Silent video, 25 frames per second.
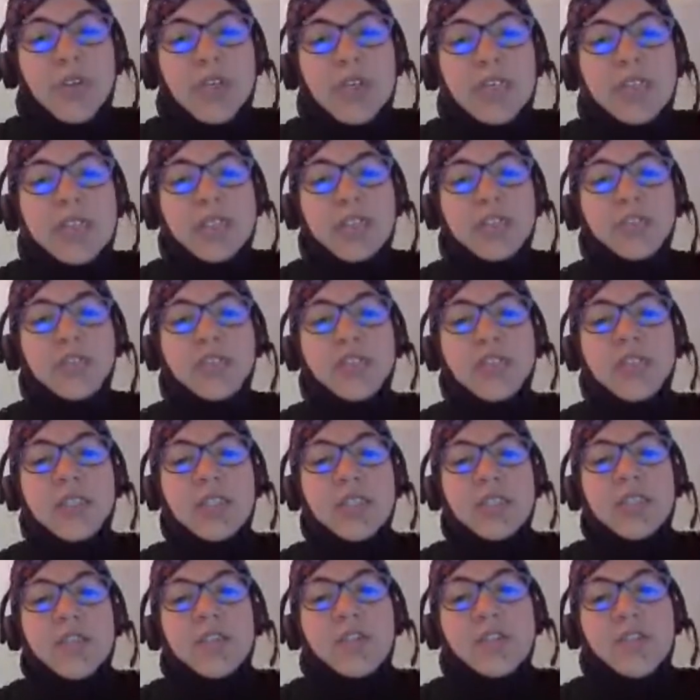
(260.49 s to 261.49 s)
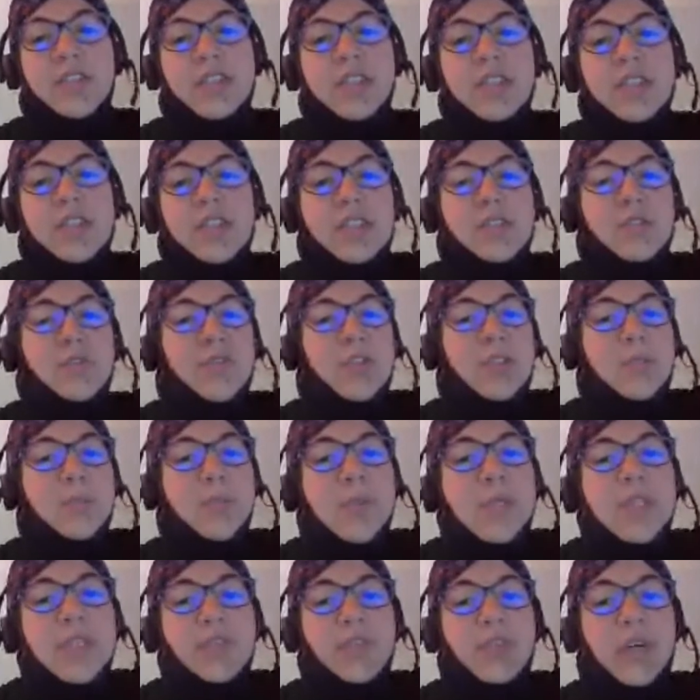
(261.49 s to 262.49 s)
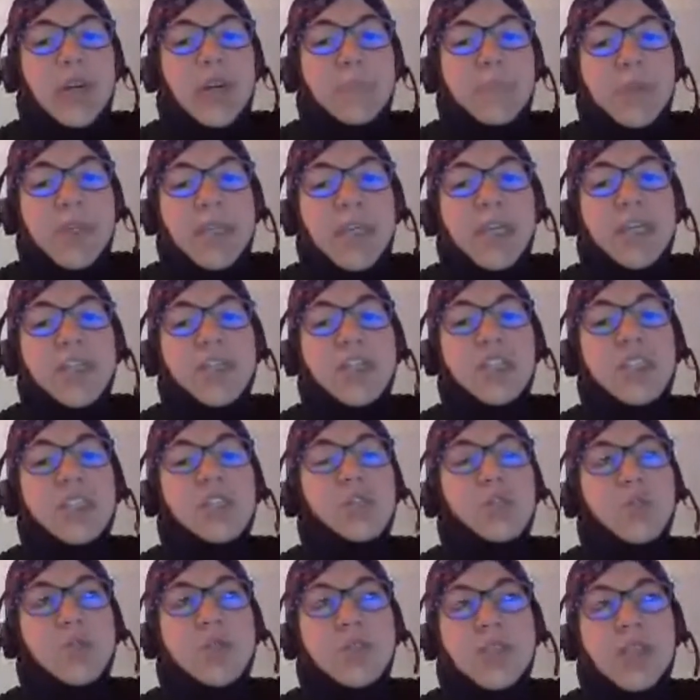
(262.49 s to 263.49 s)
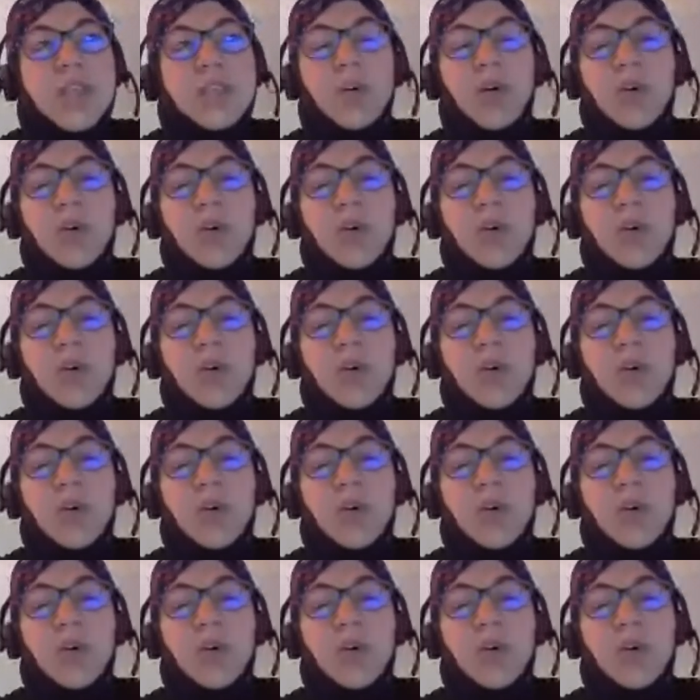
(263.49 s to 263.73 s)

It consists to split your application into set